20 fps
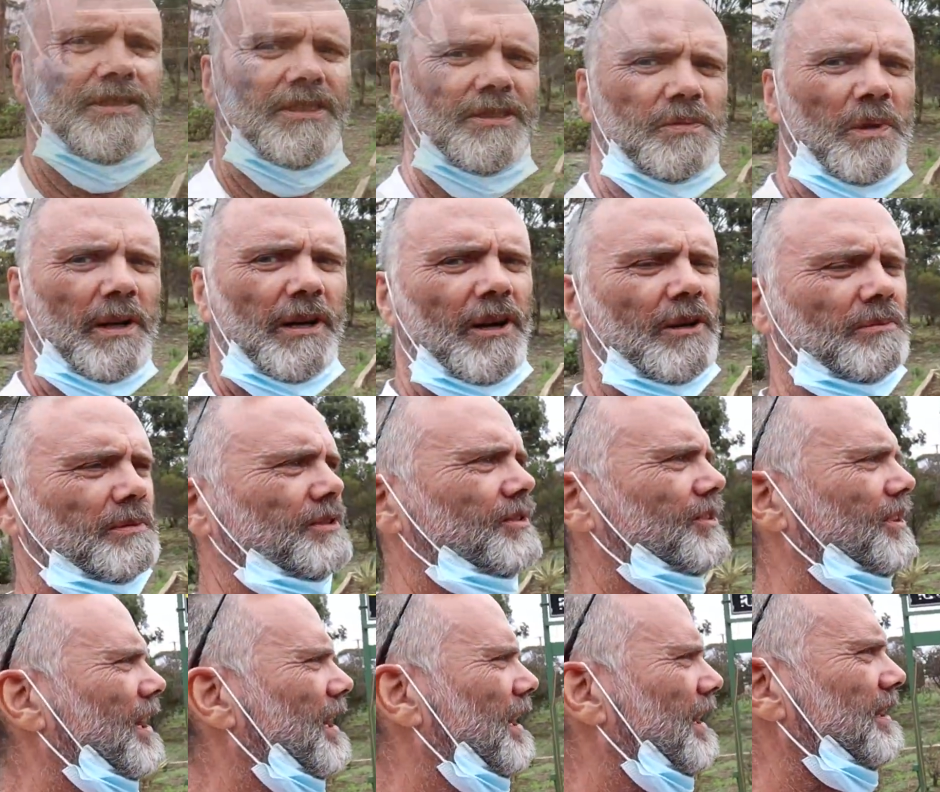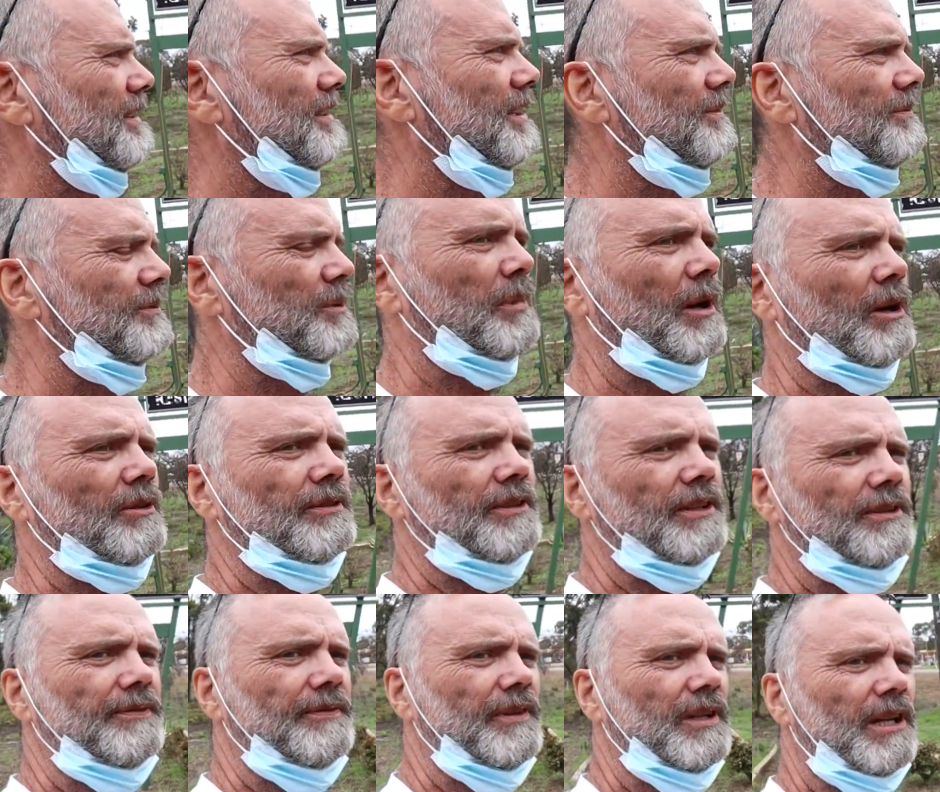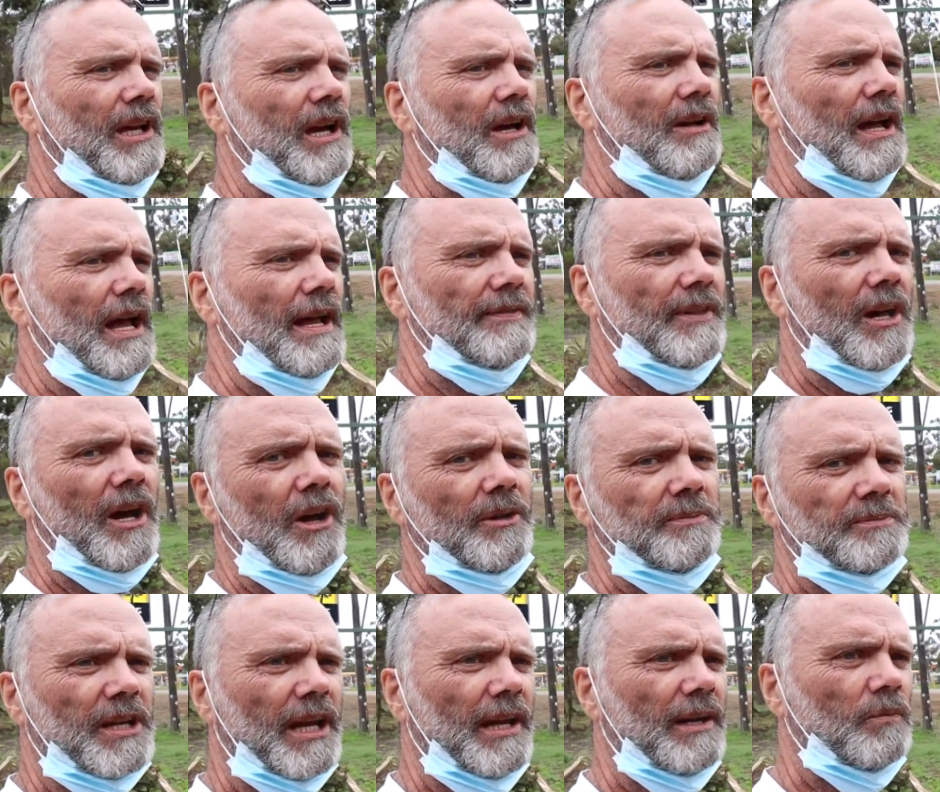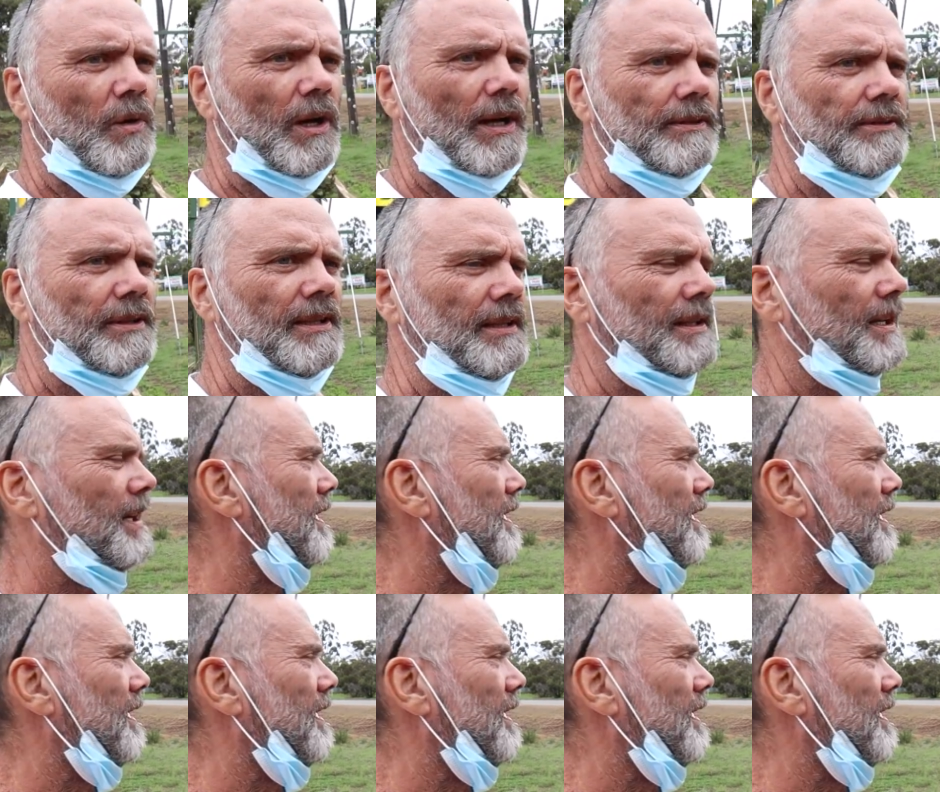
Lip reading: this is where I'll be staying for both this video and the Hopetown one,